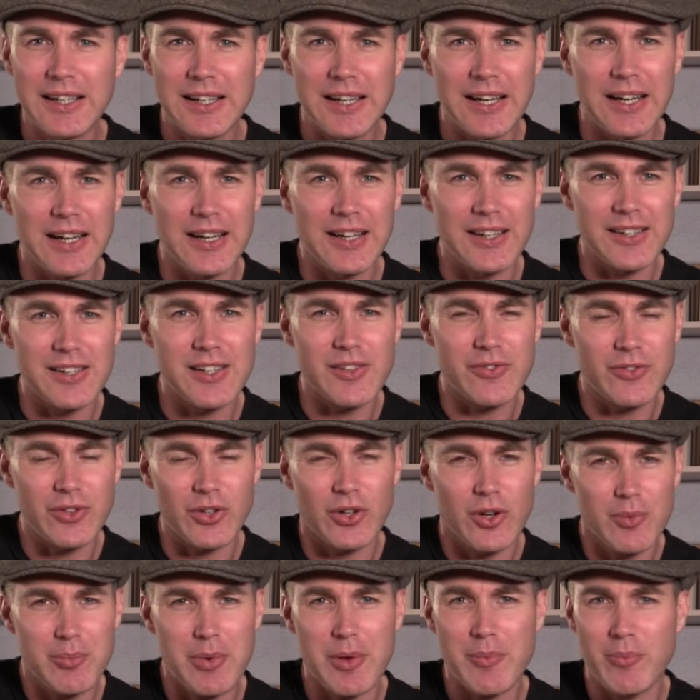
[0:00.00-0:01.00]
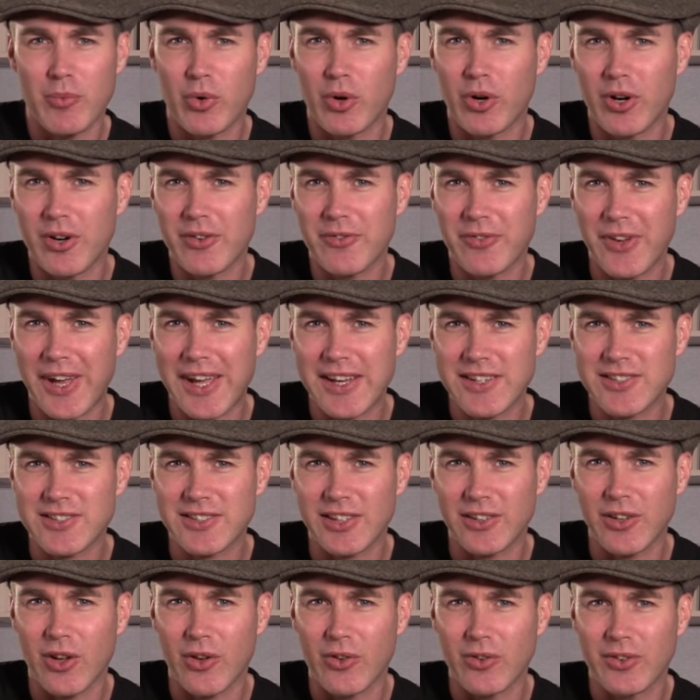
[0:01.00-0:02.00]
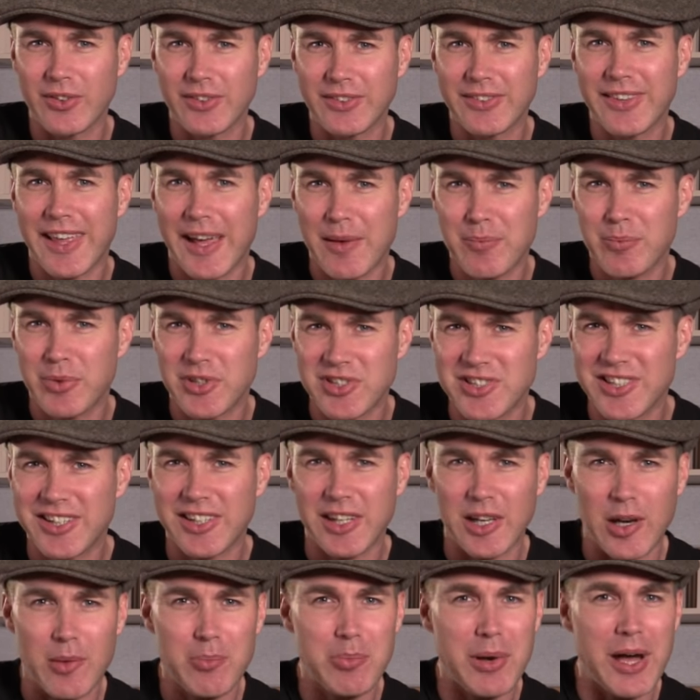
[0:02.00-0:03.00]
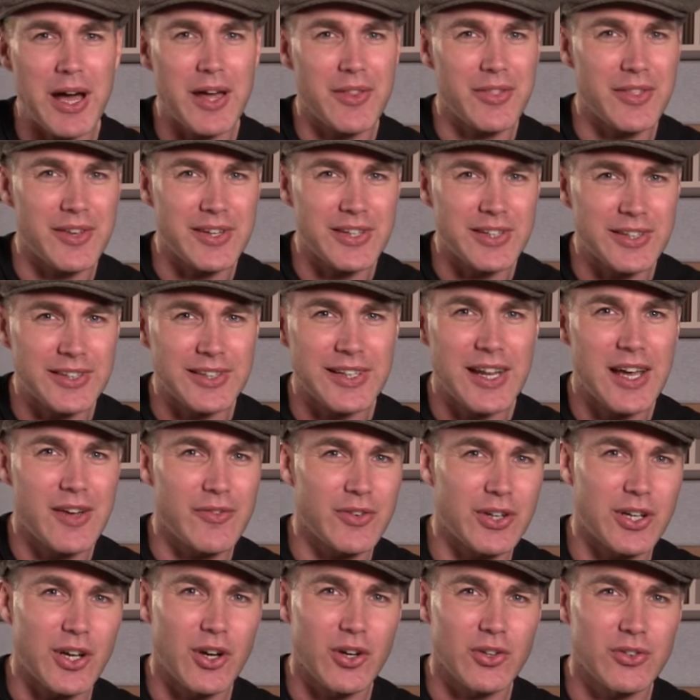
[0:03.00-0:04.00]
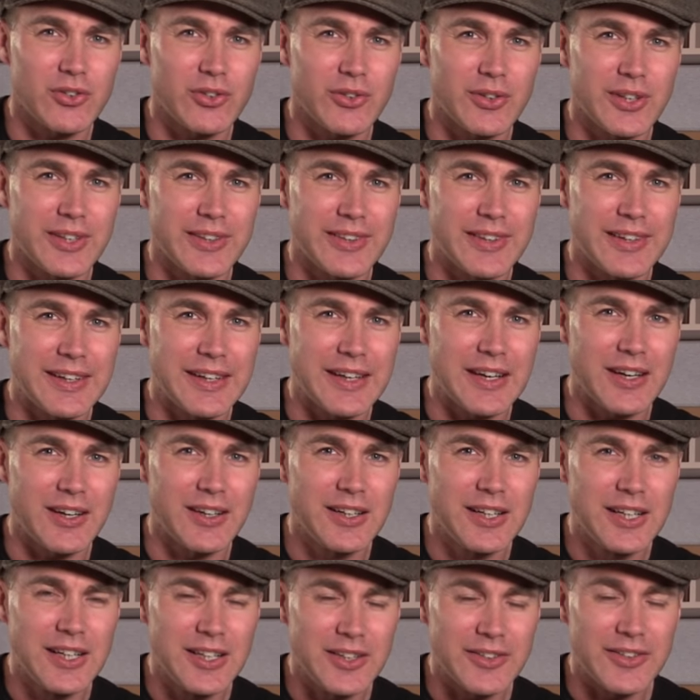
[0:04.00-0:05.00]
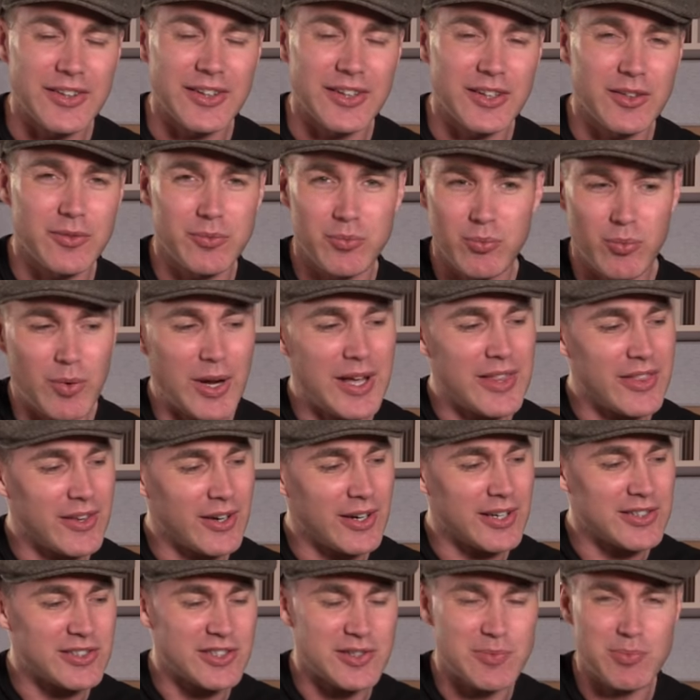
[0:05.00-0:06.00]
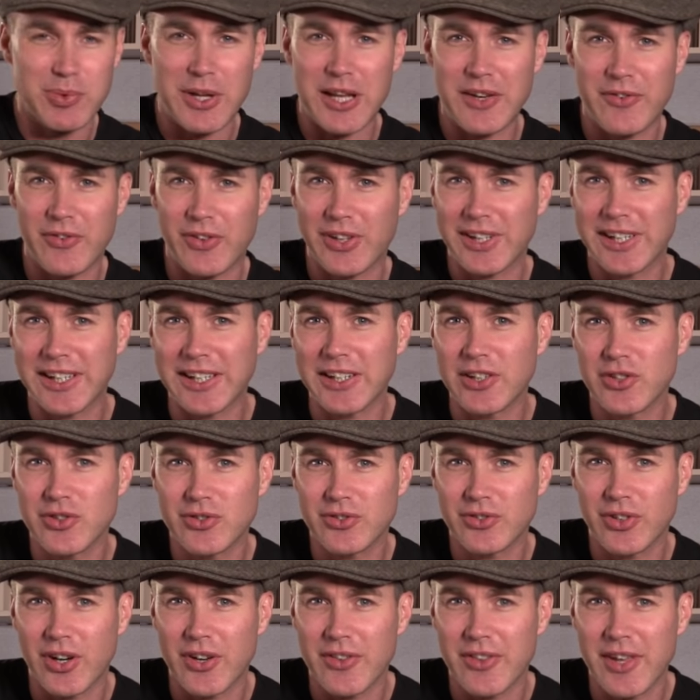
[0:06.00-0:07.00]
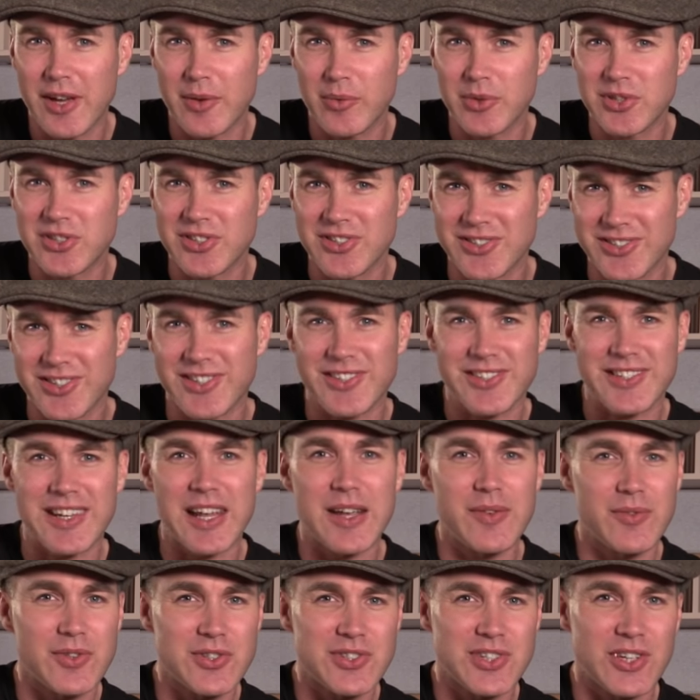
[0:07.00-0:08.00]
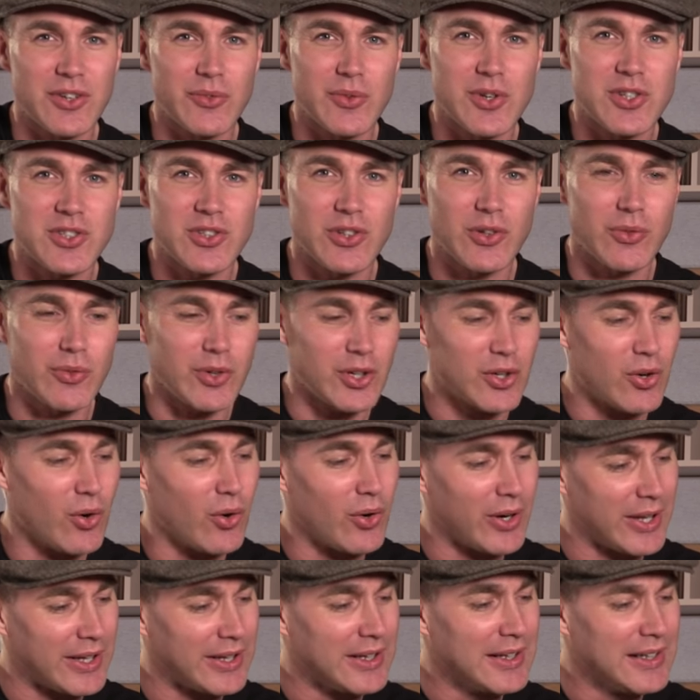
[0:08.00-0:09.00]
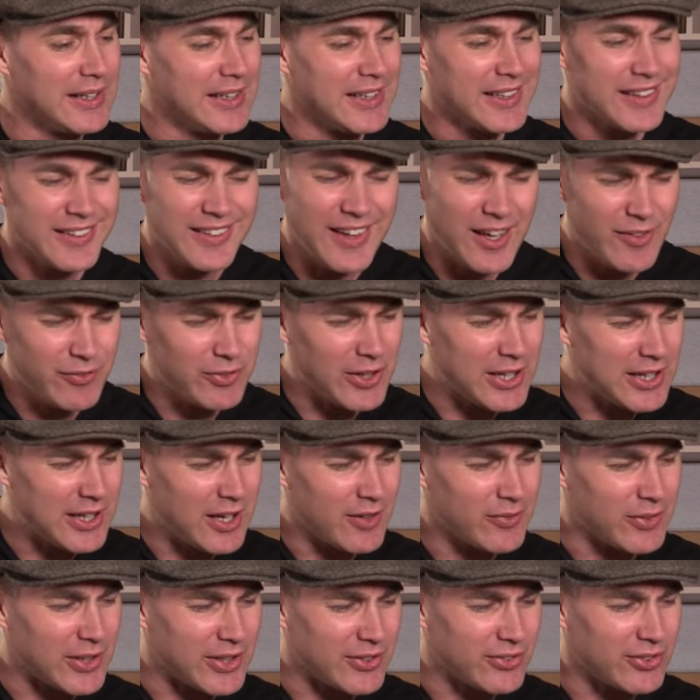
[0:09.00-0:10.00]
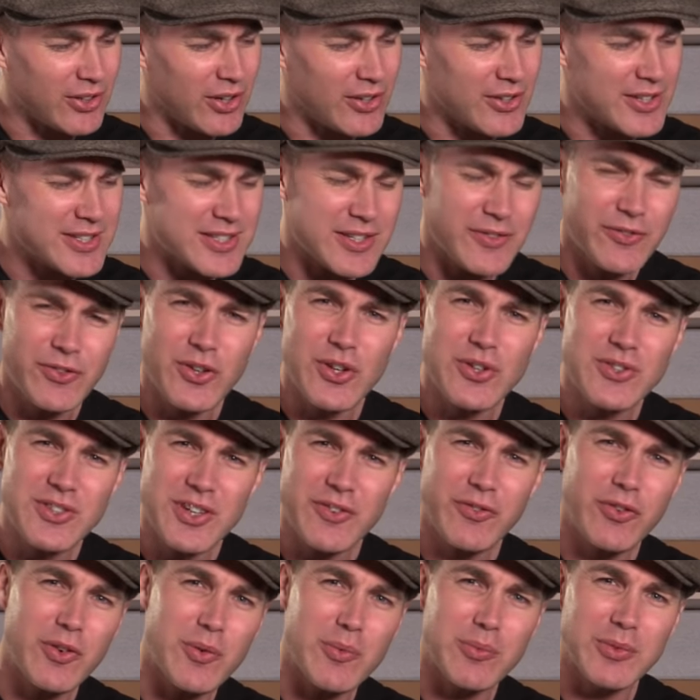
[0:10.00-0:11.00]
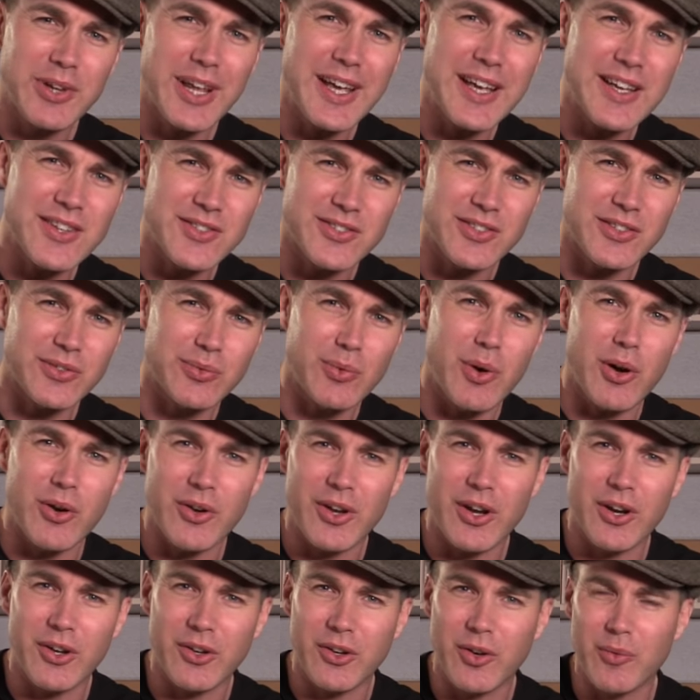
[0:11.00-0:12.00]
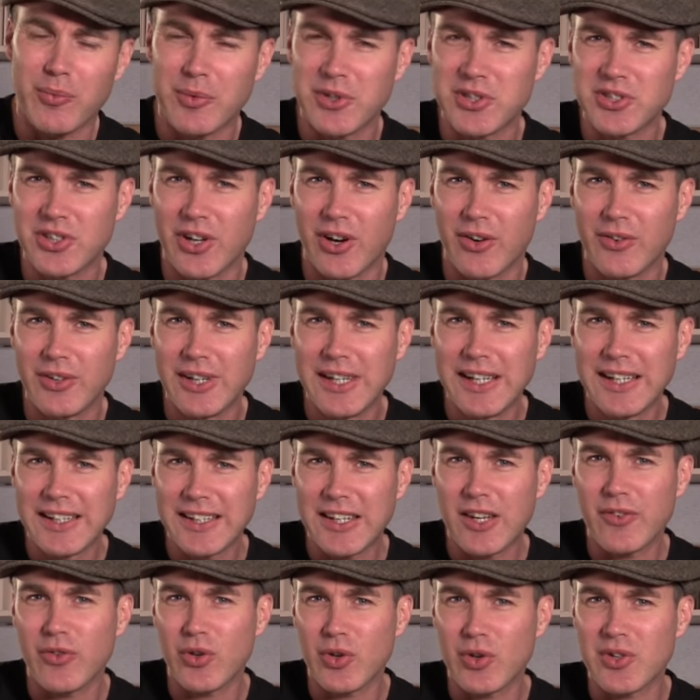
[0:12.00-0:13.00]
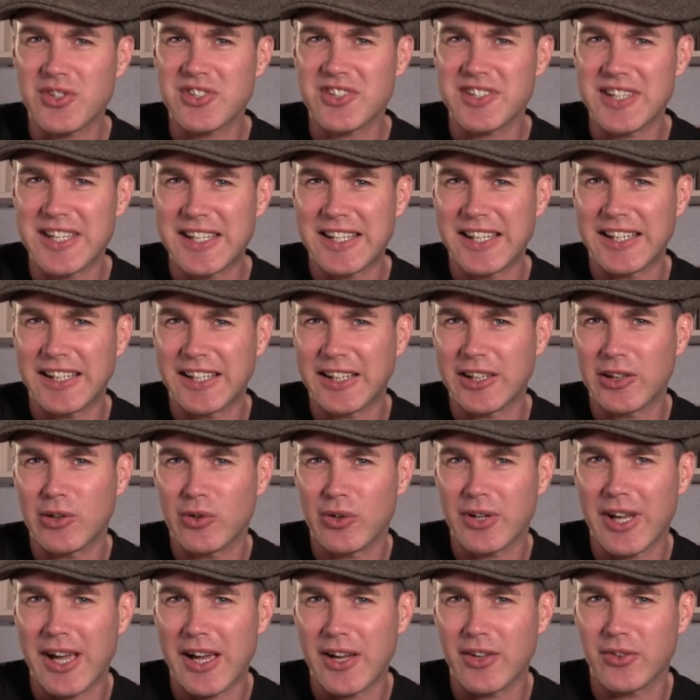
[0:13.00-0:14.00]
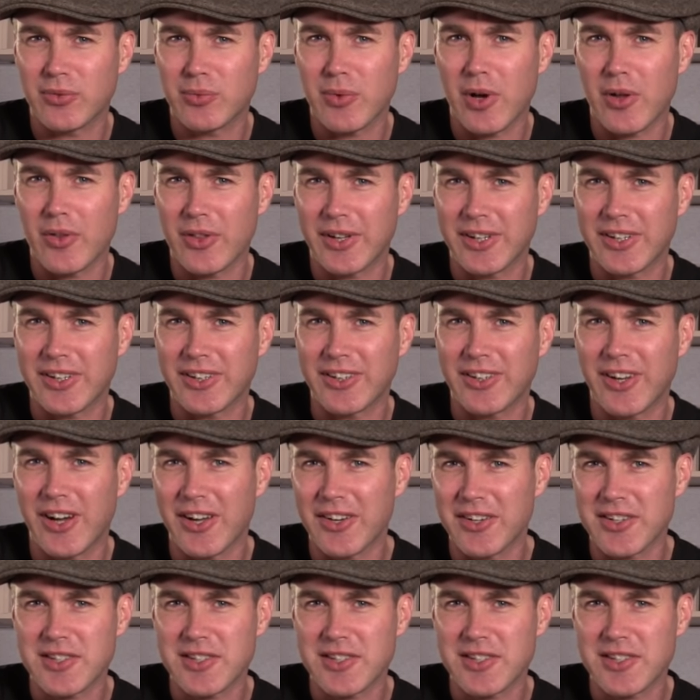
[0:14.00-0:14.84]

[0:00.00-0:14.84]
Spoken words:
And if you're a bit more advanced along that particular path, then you can have a go at doing the way that I just played for the little intro there, which is the same as the original recording. Lovely, lovely song. There's a few different layers as well going on, which I'll give you a sneaky little look at as well, that can kind